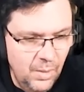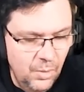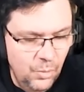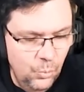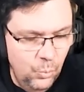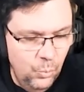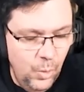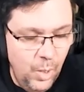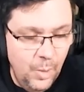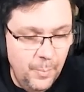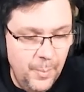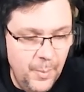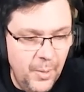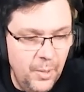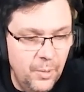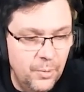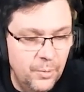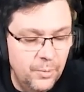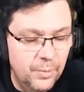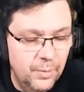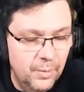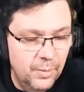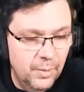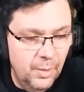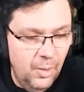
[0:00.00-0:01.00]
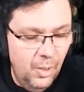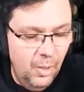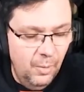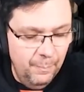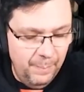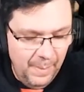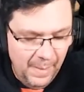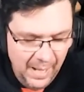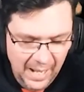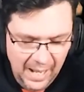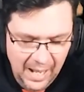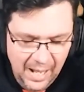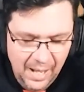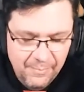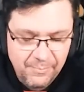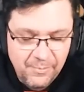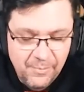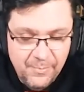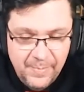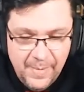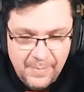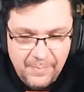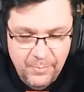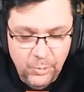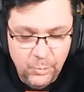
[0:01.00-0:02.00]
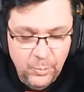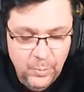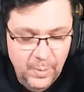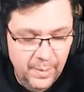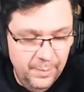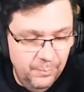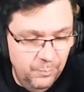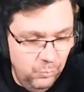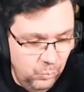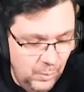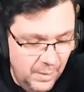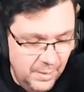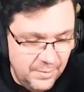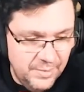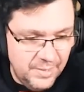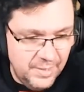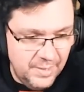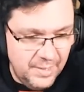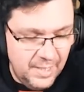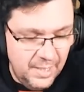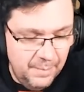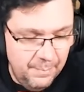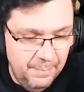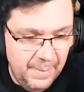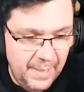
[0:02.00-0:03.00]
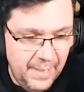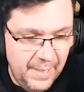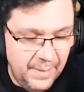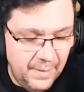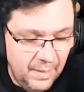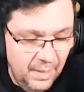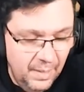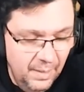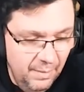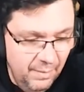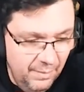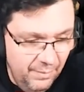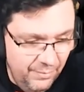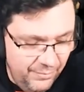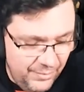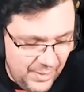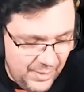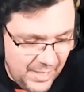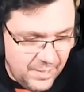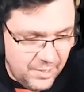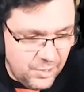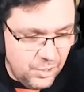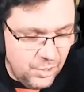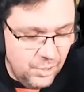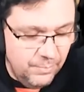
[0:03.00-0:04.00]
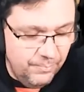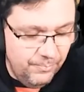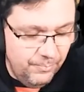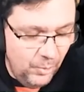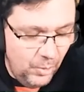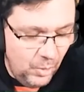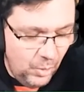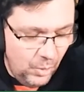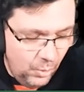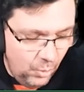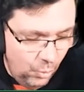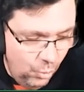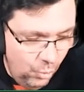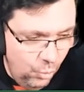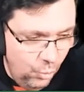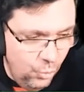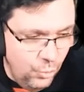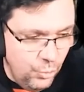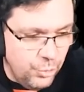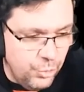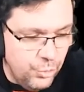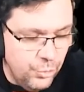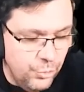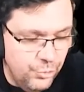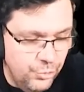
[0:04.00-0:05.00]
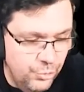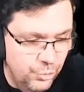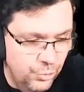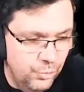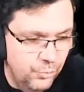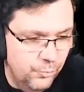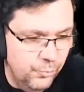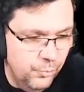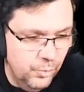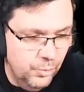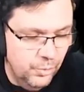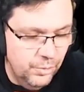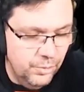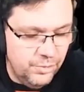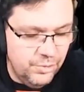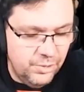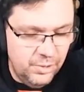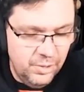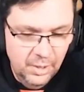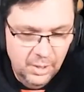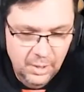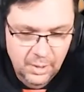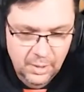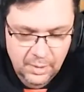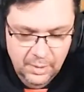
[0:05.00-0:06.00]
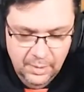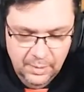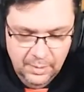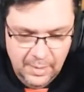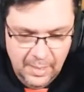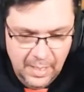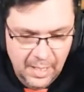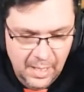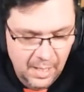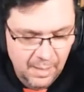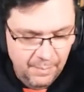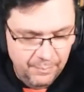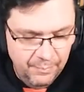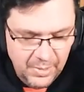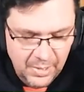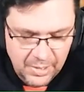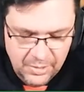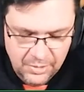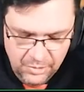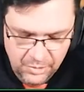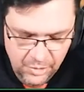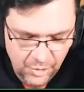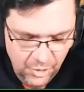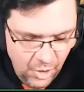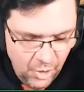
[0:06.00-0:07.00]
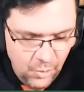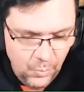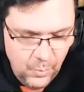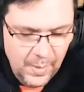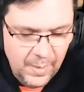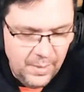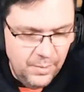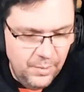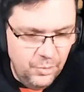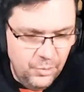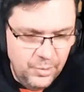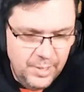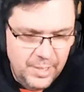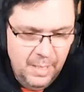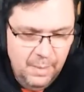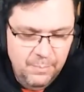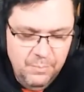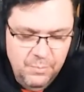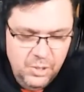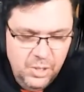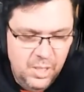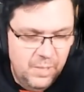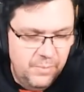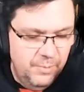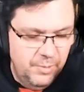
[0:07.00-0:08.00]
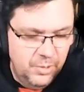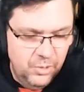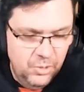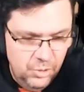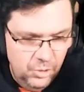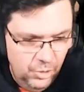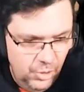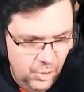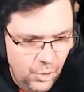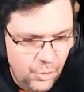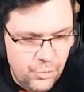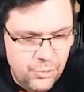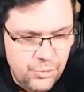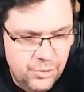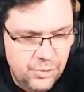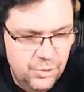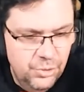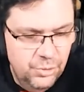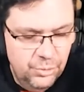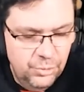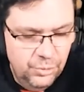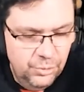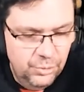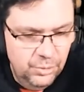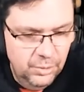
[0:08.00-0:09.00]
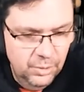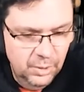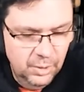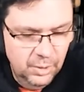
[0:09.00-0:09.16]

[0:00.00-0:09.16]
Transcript: Wobo, on behalf of everyone, once again, mate, Thank you for all you do for us. Um, there's no one who comes even close to